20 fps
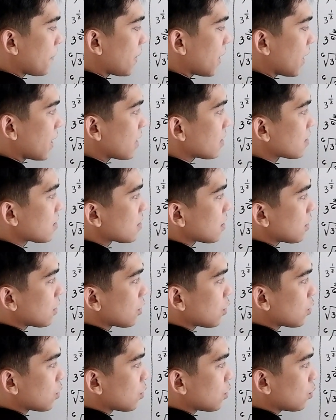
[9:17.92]
plus
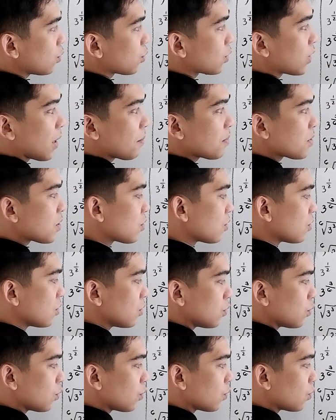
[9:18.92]
2 times
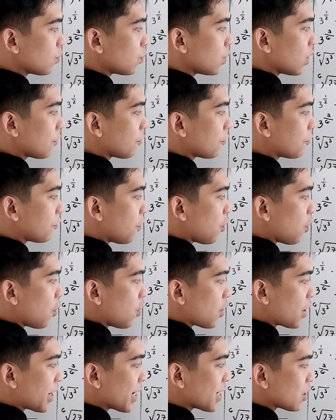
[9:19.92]
2. We have
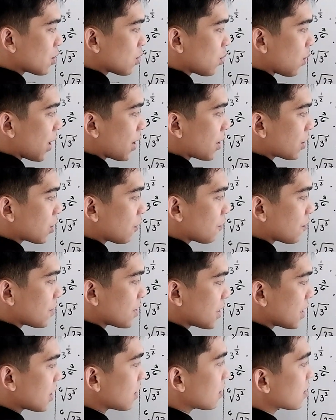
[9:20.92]
4 square root of
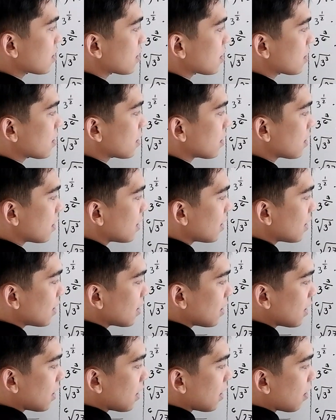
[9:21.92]
6
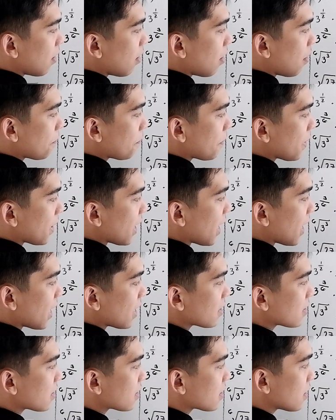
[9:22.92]

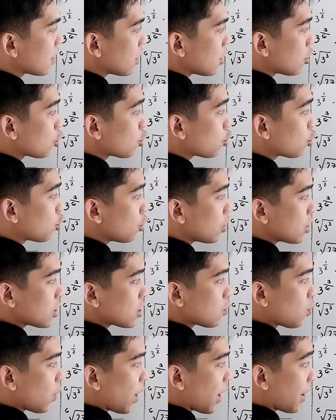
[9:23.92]
plus 2
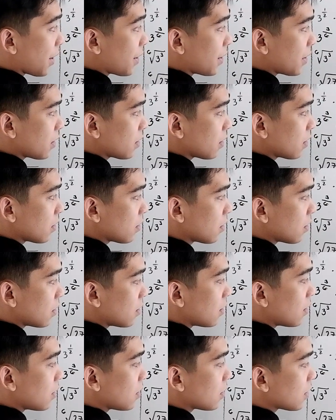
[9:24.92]
square.
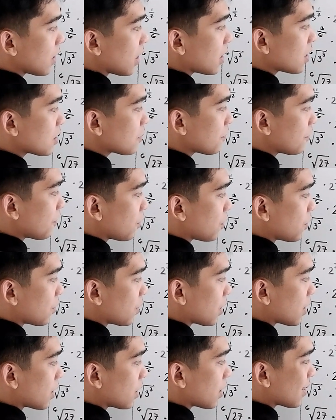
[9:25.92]
That is
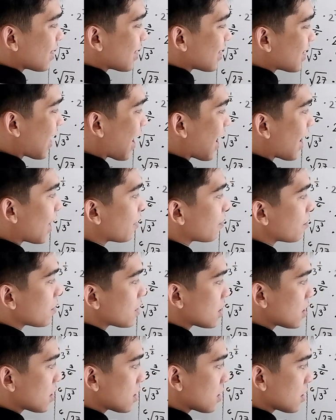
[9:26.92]
4 times,